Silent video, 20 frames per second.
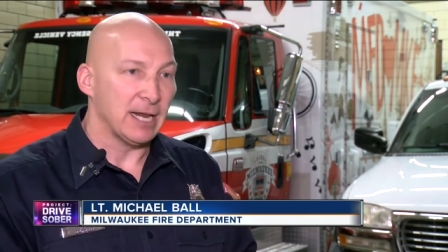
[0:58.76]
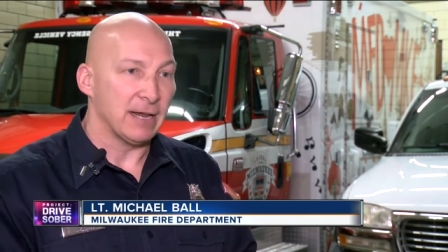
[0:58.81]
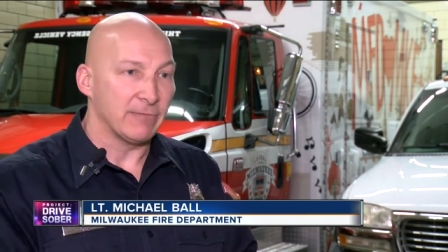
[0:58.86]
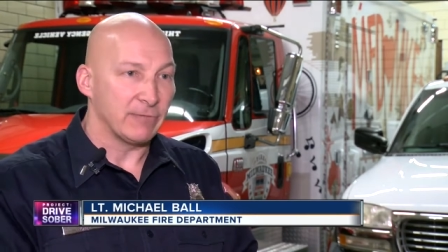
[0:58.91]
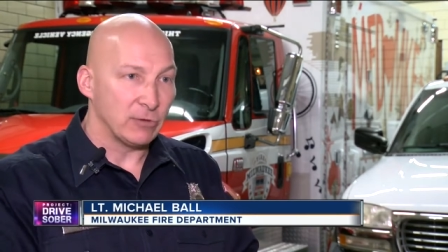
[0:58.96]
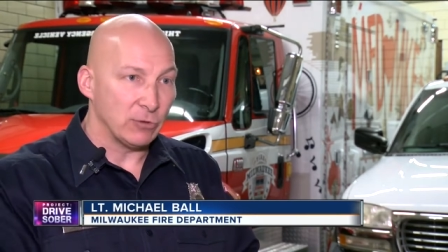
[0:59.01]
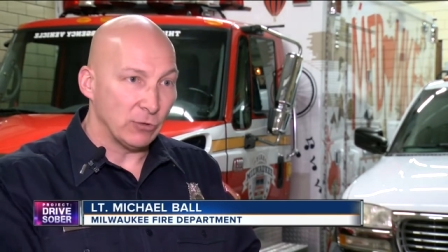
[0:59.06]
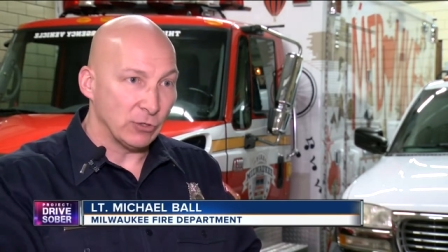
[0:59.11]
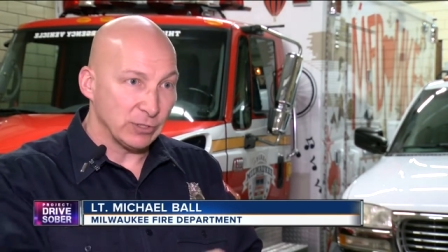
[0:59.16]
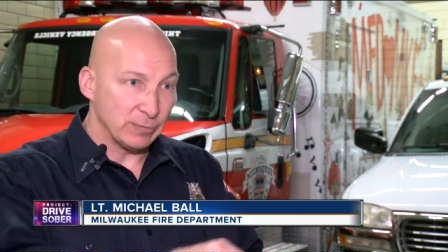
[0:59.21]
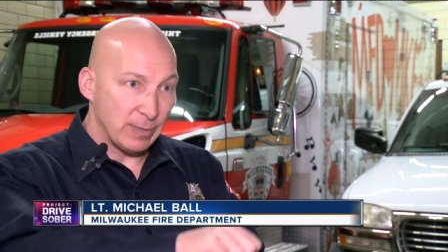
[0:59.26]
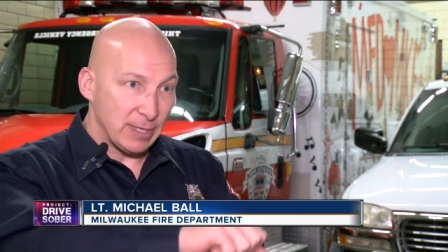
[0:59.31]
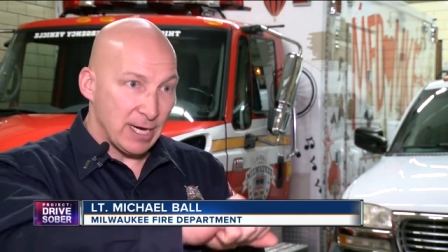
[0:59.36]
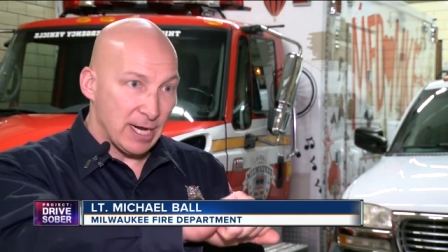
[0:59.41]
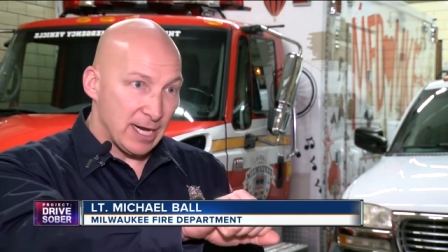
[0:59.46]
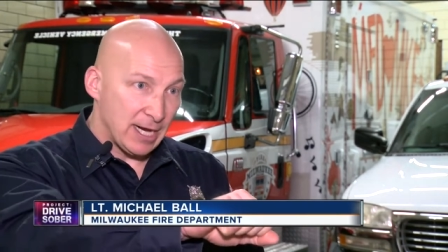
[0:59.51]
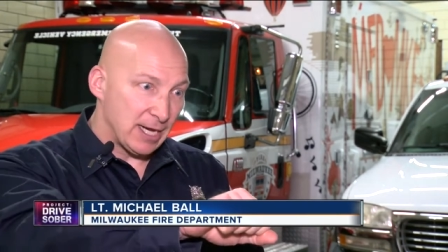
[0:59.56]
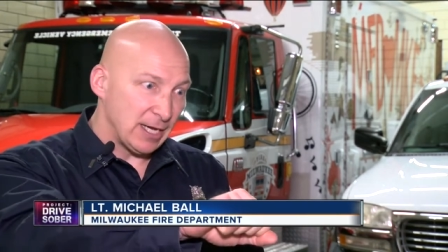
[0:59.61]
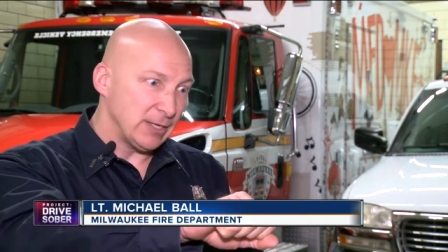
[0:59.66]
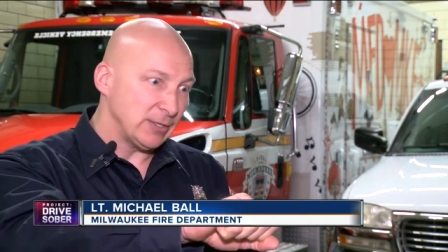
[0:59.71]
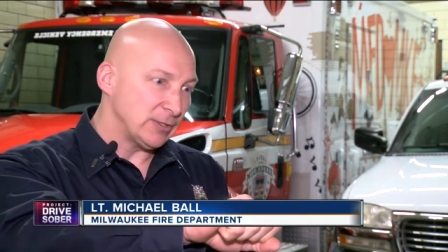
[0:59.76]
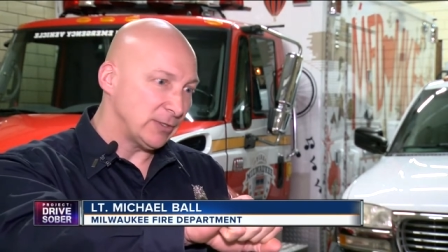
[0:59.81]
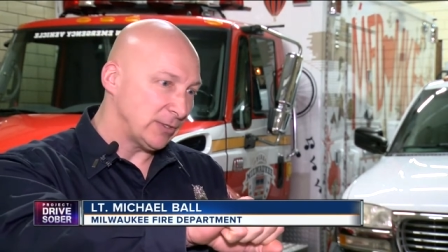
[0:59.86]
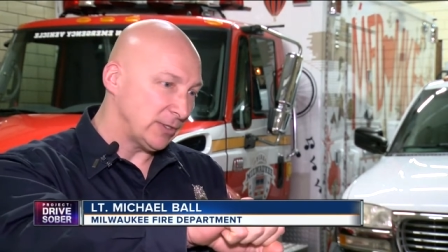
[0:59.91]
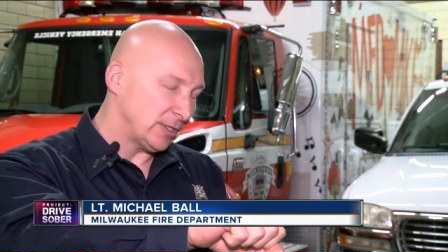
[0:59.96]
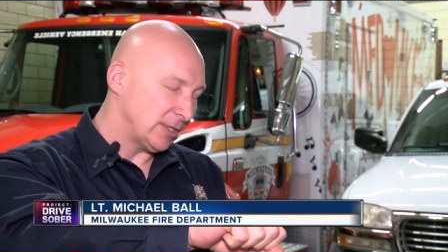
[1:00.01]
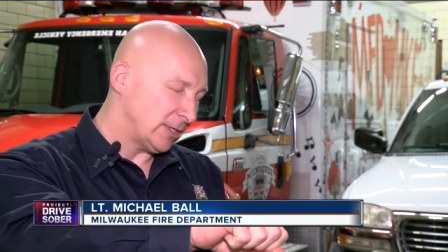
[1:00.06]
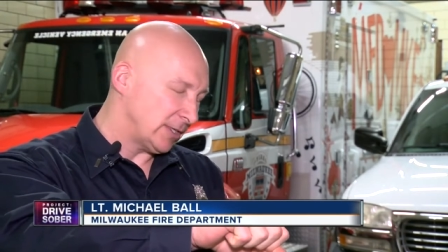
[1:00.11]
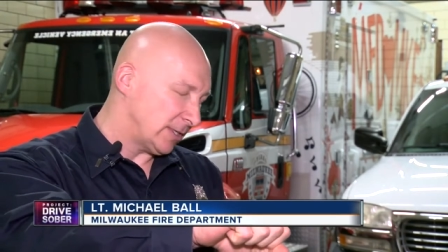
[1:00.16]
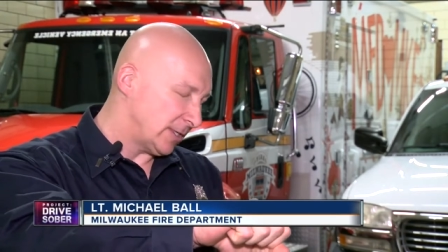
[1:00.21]
of half closed my
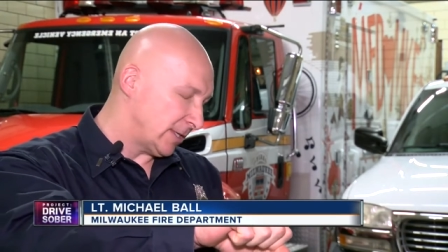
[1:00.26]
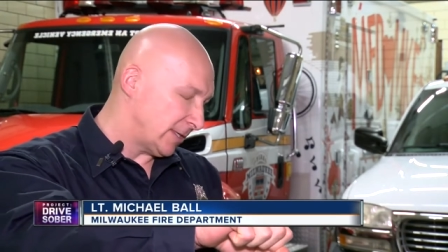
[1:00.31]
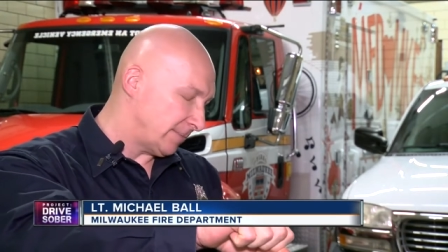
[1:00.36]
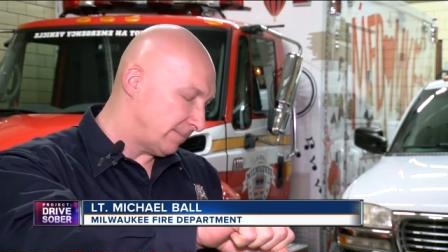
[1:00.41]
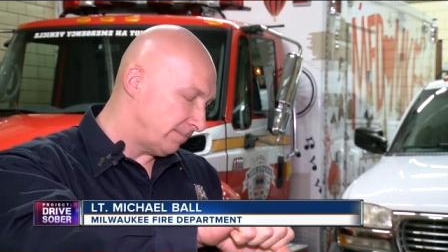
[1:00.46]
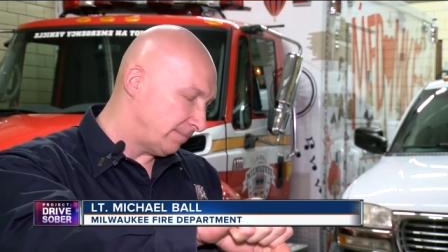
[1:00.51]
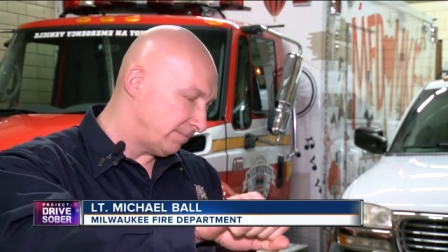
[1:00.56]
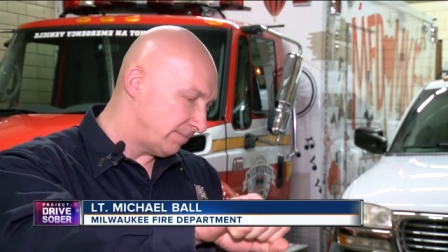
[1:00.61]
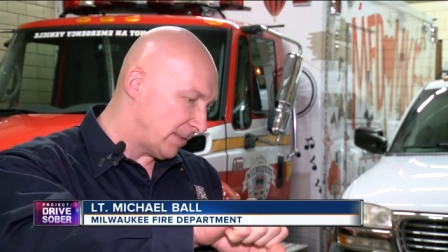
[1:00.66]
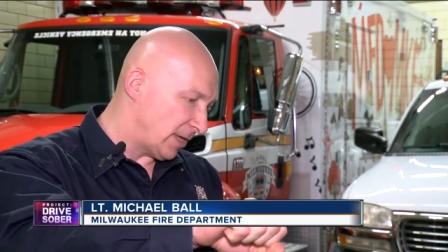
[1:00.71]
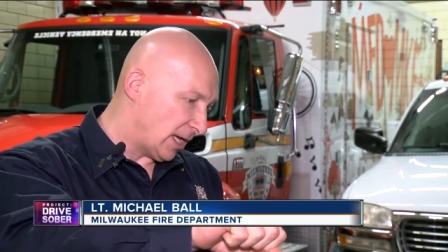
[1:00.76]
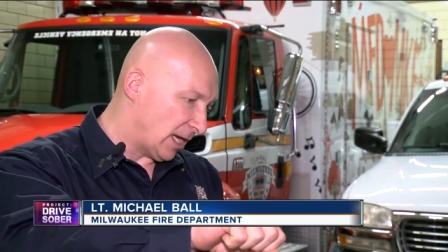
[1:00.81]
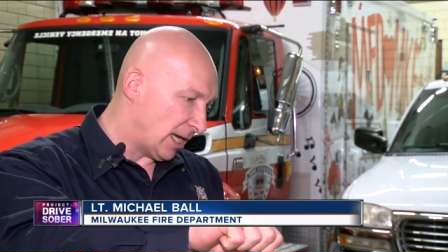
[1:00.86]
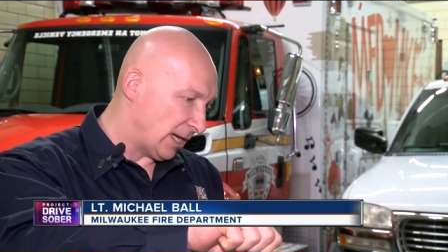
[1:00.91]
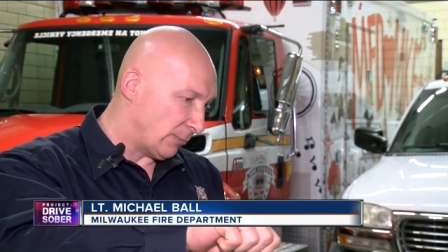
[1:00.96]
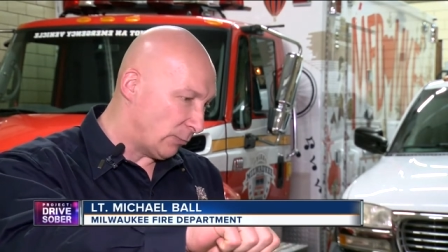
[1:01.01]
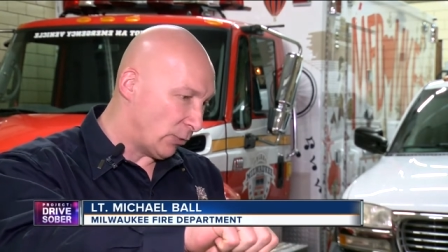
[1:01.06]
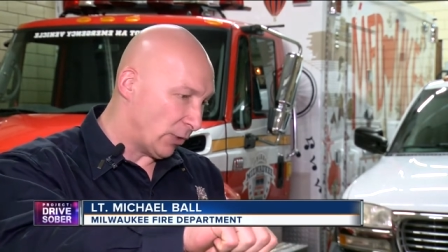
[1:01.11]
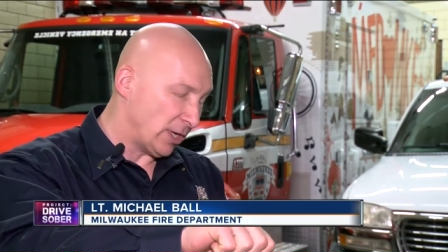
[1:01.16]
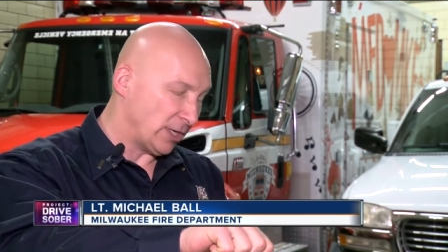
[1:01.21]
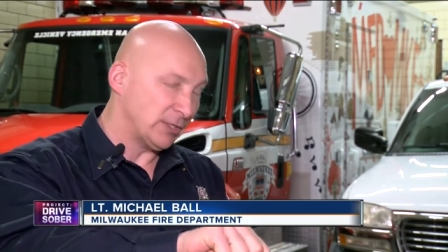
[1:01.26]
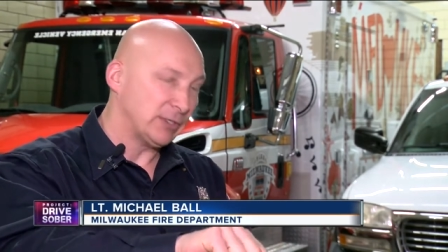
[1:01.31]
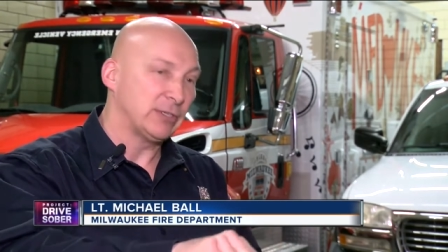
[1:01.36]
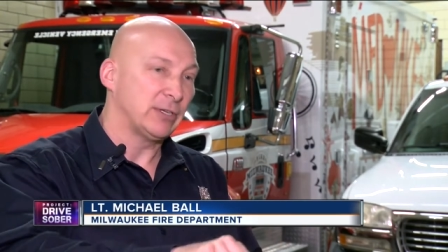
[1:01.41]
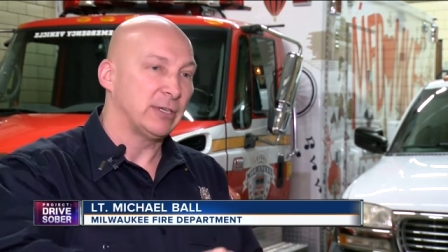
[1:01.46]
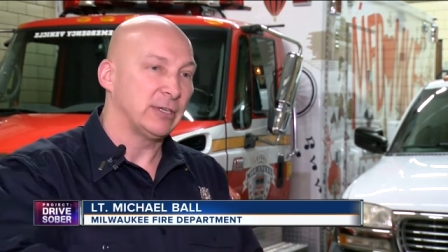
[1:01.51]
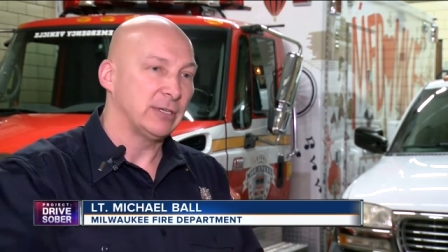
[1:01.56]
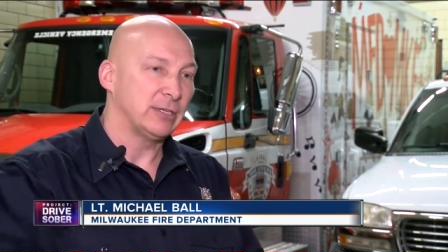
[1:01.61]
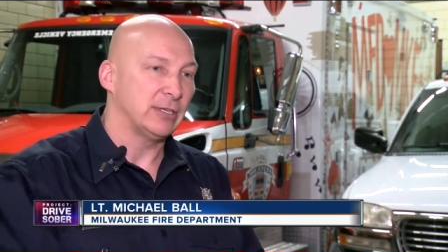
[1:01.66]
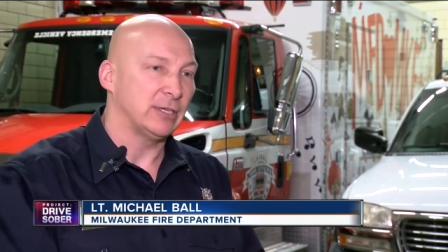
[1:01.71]
eyes, and uh, I
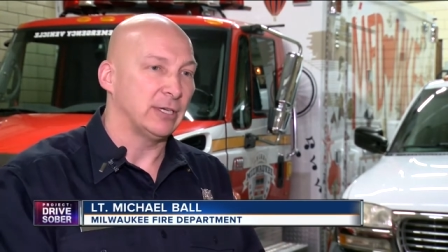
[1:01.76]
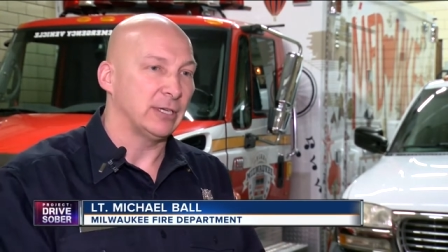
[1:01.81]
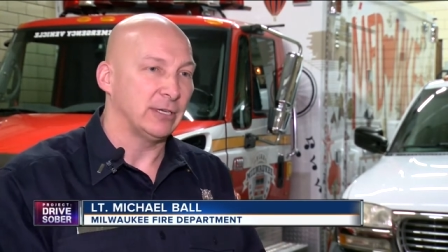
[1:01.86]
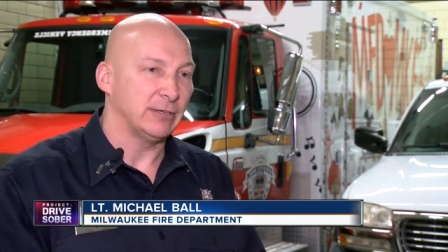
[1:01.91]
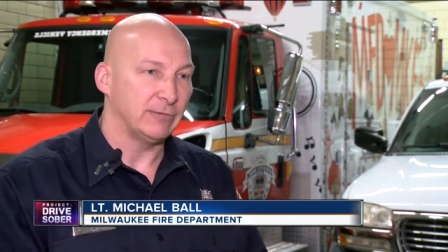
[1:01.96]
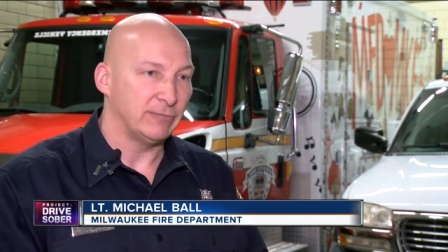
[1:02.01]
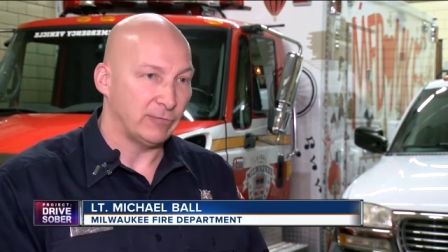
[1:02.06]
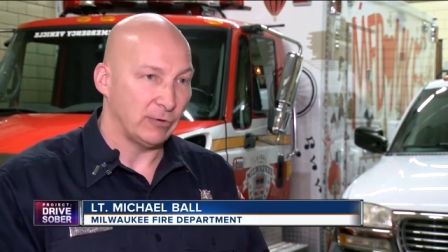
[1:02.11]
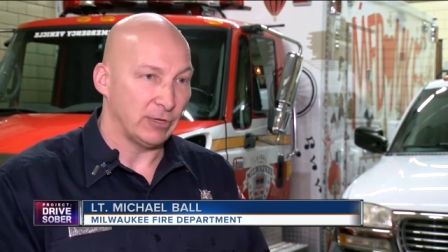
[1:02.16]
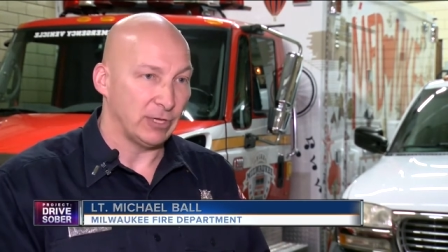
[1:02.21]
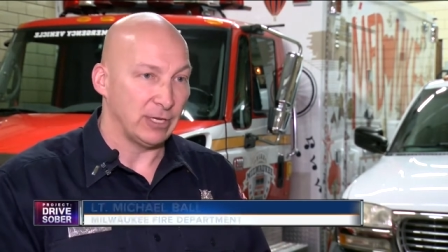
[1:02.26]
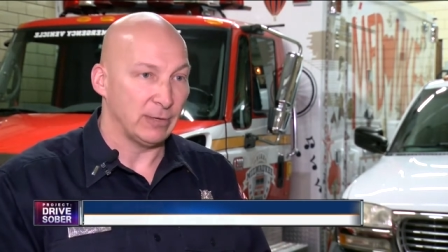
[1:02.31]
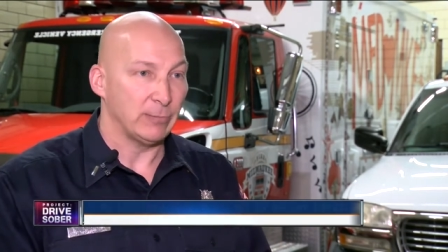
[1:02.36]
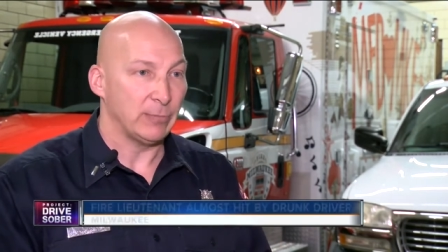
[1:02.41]
braced uh, for the